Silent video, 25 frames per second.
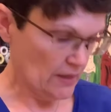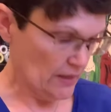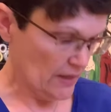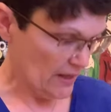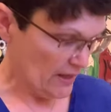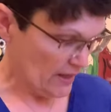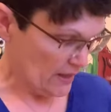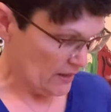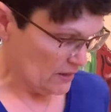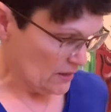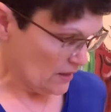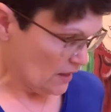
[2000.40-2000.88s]

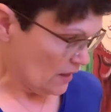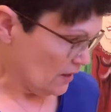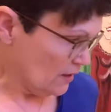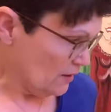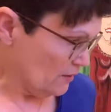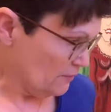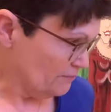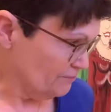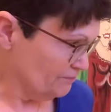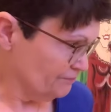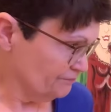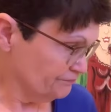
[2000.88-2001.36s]

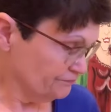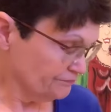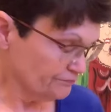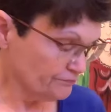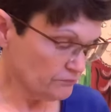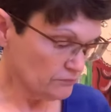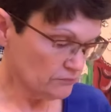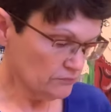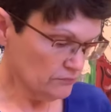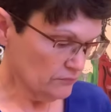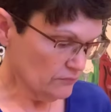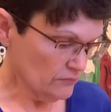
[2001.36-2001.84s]
And
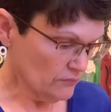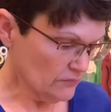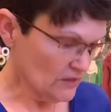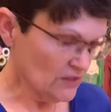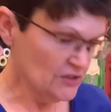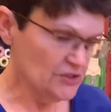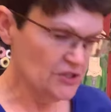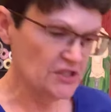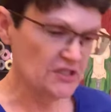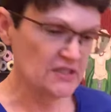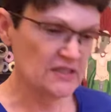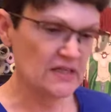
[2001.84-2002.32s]

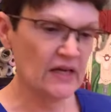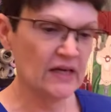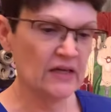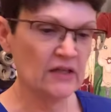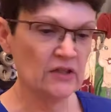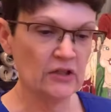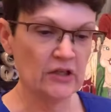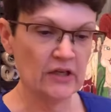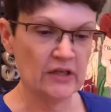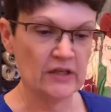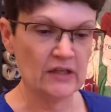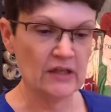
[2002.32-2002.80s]
she's going
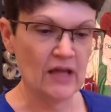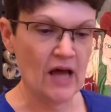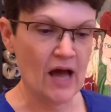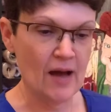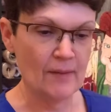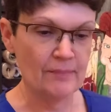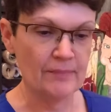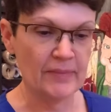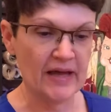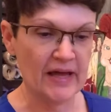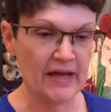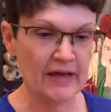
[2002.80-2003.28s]
to look a
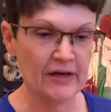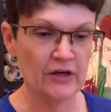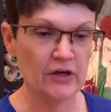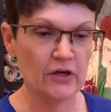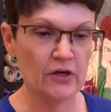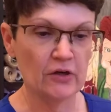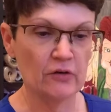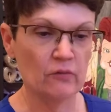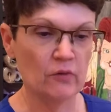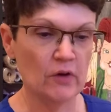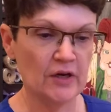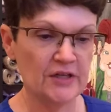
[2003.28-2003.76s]
lot
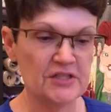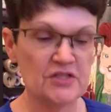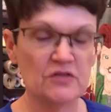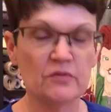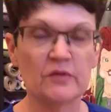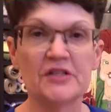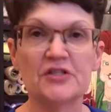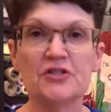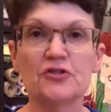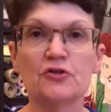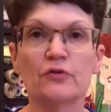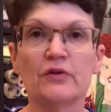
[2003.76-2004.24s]
better once
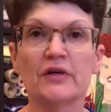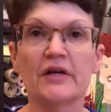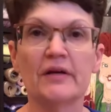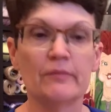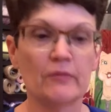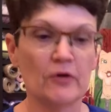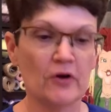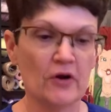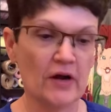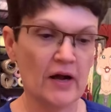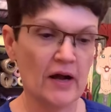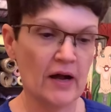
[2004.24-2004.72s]
we
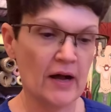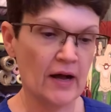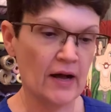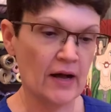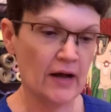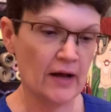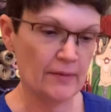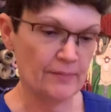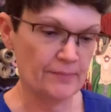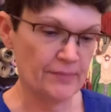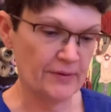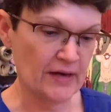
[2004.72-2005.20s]
trim her
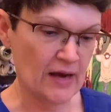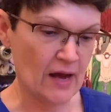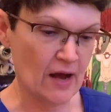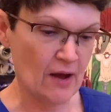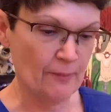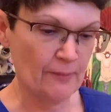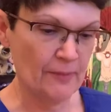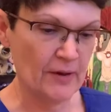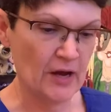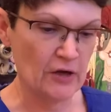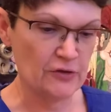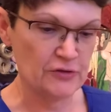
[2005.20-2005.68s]
up. And
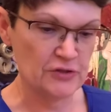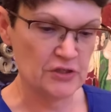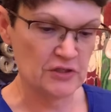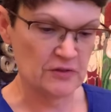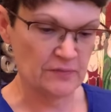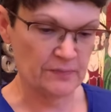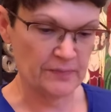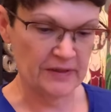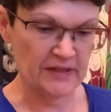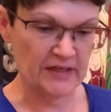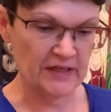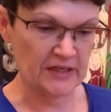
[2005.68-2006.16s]
I'll post
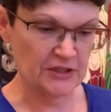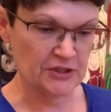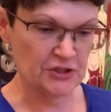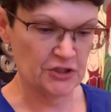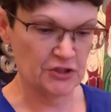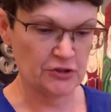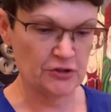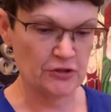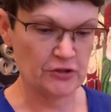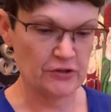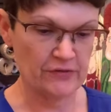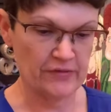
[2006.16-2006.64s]
a
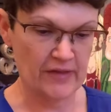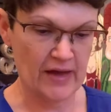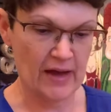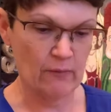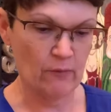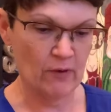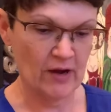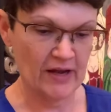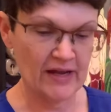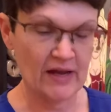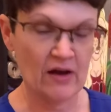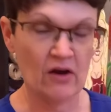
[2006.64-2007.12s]
picture.
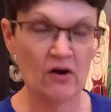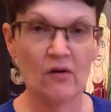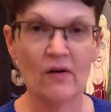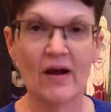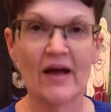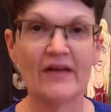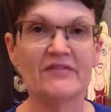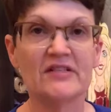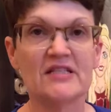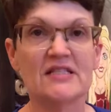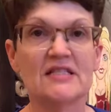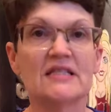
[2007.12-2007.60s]
That way y'all don't
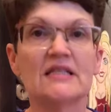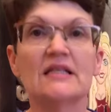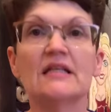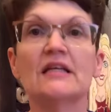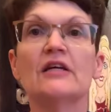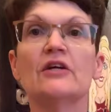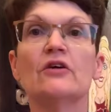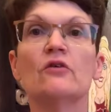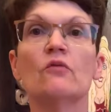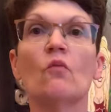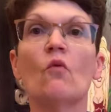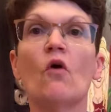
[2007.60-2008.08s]
have to sit
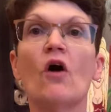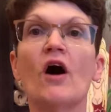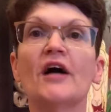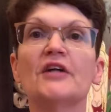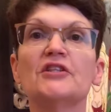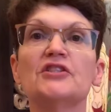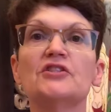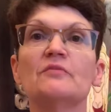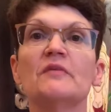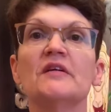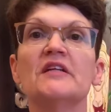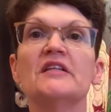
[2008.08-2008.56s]
here and
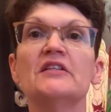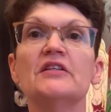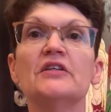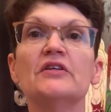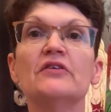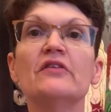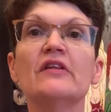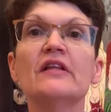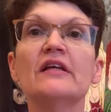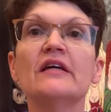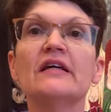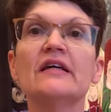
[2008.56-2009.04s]
watch me
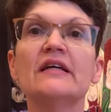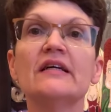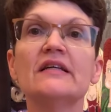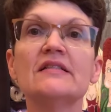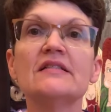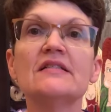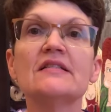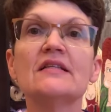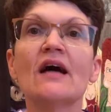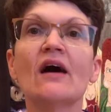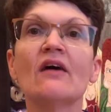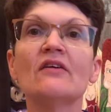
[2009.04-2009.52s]
do
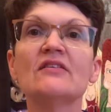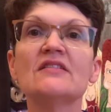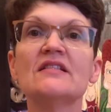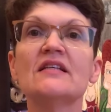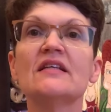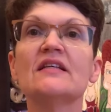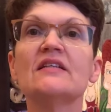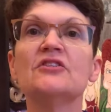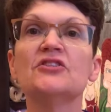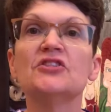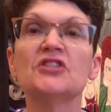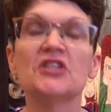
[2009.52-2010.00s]
this. I'll
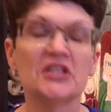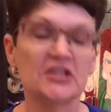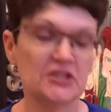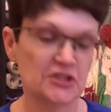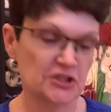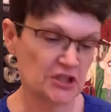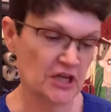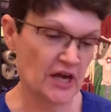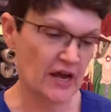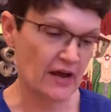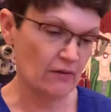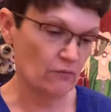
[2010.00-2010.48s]
sit and
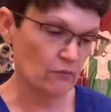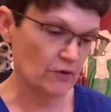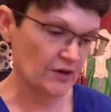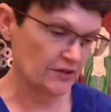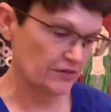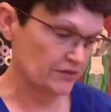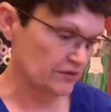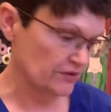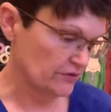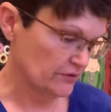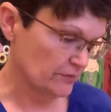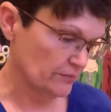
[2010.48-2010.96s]
chit-chat
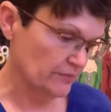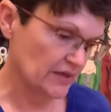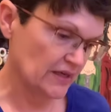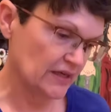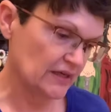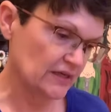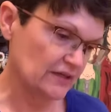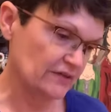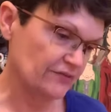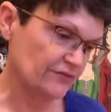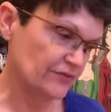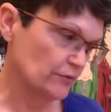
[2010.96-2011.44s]
with you a
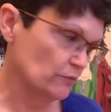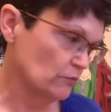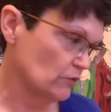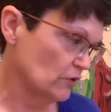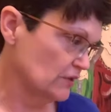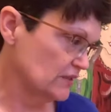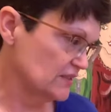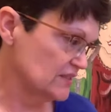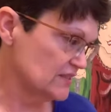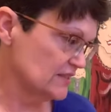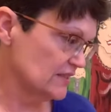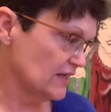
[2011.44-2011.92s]
minute if you
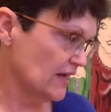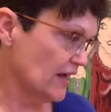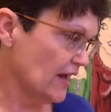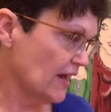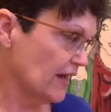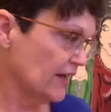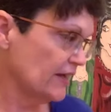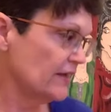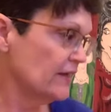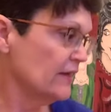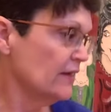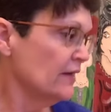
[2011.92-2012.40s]
want to
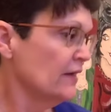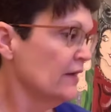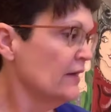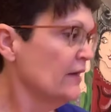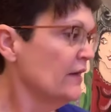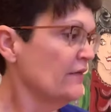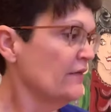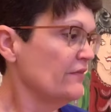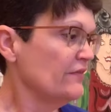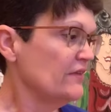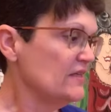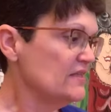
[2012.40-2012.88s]
stay.
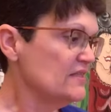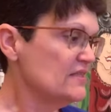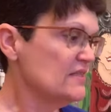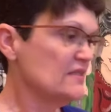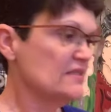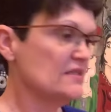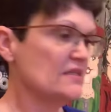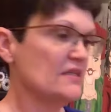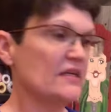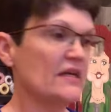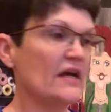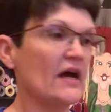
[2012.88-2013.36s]
This
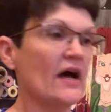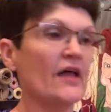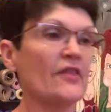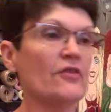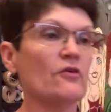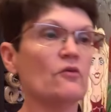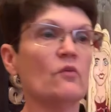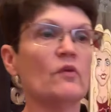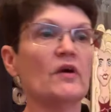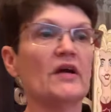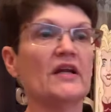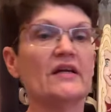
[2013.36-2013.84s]
is the
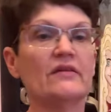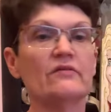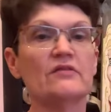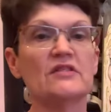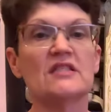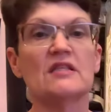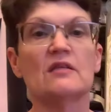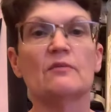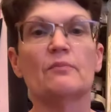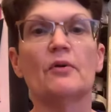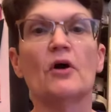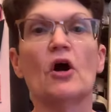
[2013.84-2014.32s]
other one. It
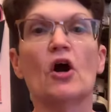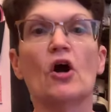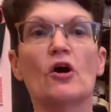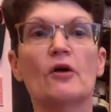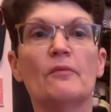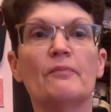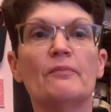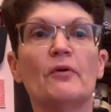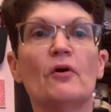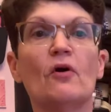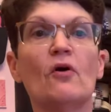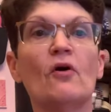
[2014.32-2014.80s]
was the
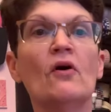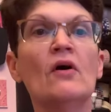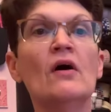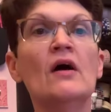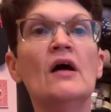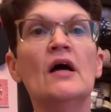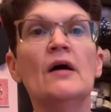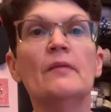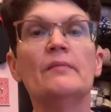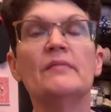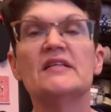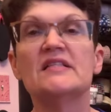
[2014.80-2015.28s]
purple.
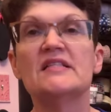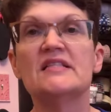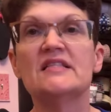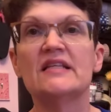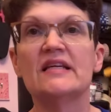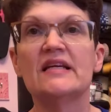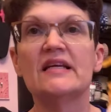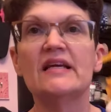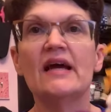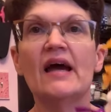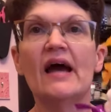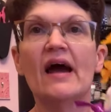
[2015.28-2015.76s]
But
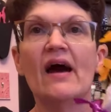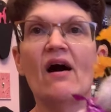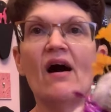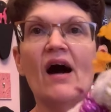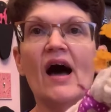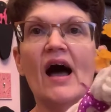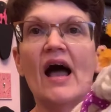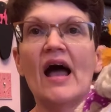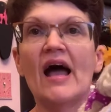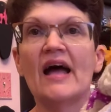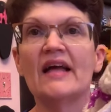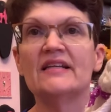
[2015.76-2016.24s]
see how
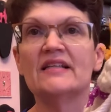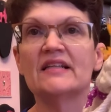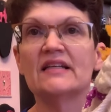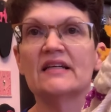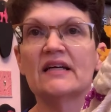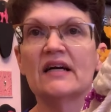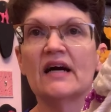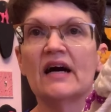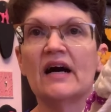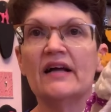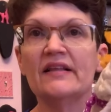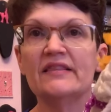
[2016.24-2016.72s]
I had to
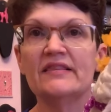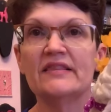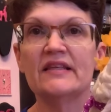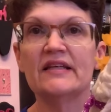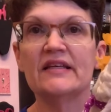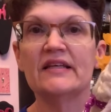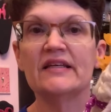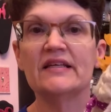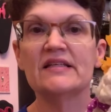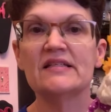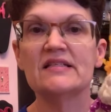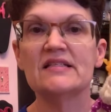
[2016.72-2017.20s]
cut
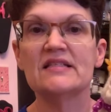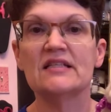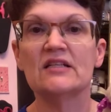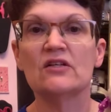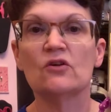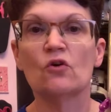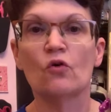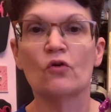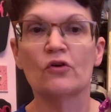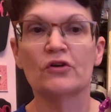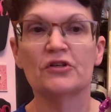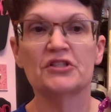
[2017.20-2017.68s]
this in
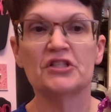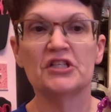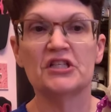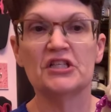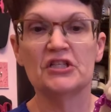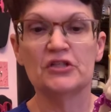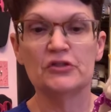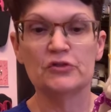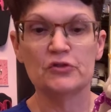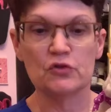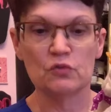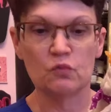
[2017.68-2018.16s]
order to
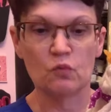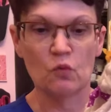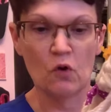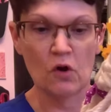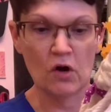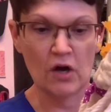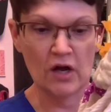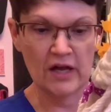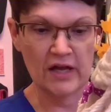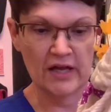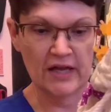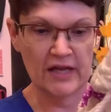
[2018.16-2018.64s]
use
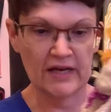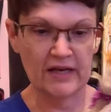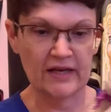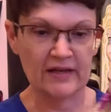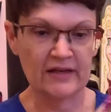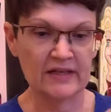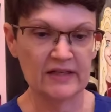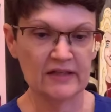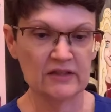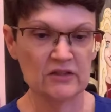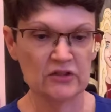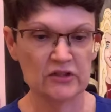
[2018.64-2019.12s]
one.
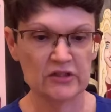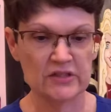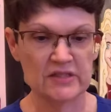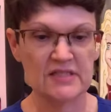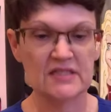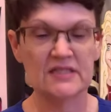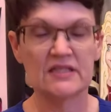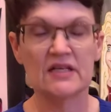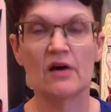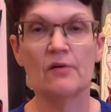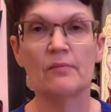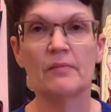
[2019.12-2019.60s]
And it
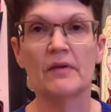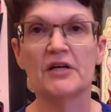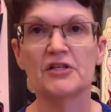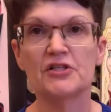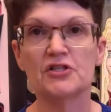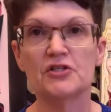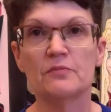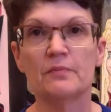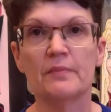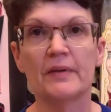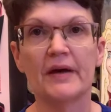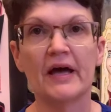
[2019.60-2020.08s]
looks so
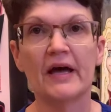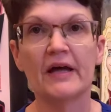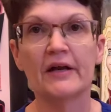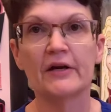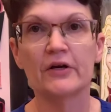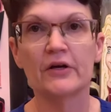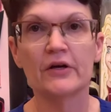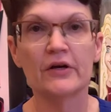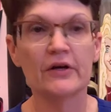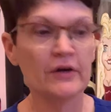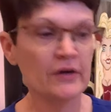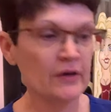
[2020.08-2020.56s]
much
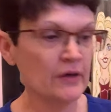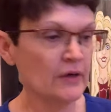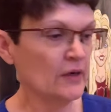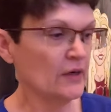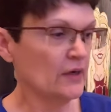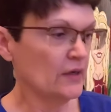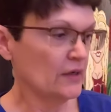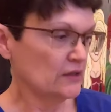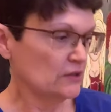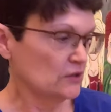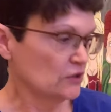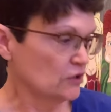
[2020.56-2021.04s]
better,
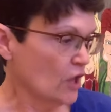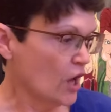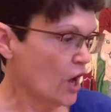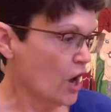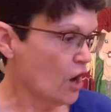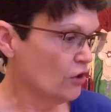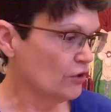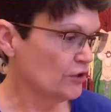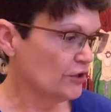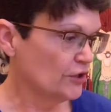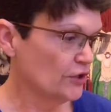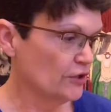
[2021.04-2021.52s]

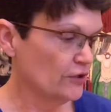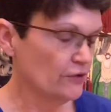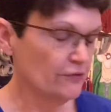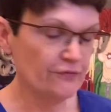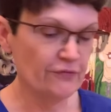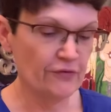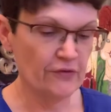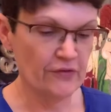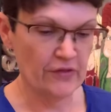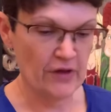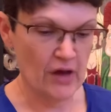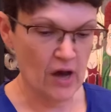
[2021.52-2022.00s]
longer
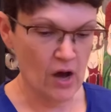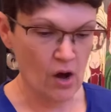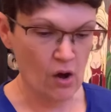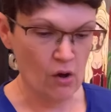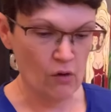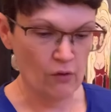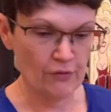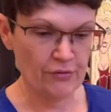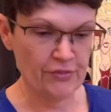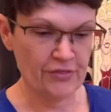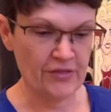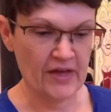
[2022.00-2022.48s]
for the
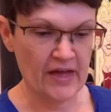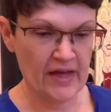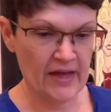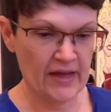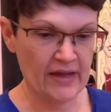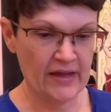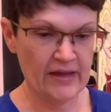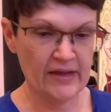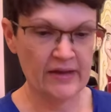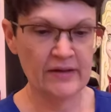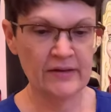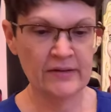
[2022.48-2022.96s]
whole
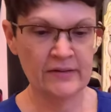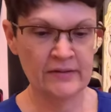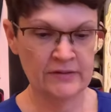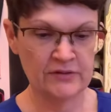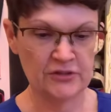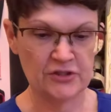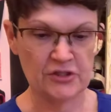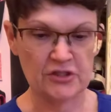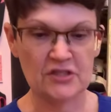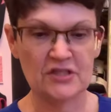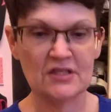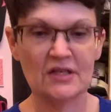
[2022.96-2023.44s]
thing.
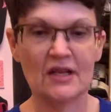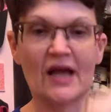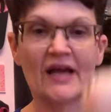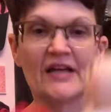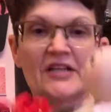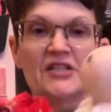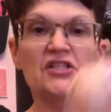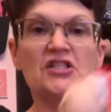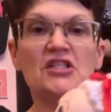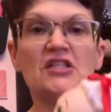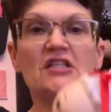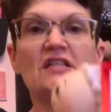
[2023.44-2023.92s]
Just
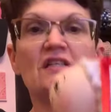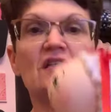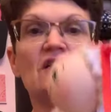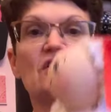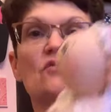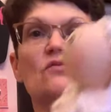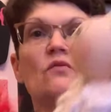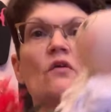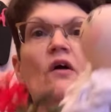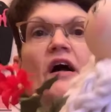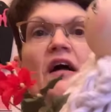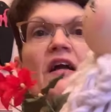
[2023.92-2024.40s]
like she
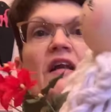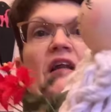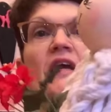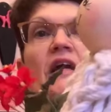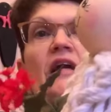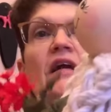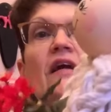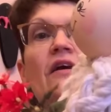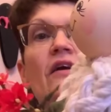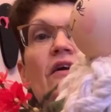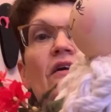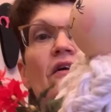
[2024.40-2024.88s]
is right
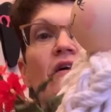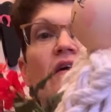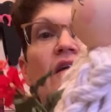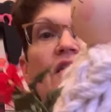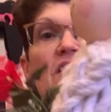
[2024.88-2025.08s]
here.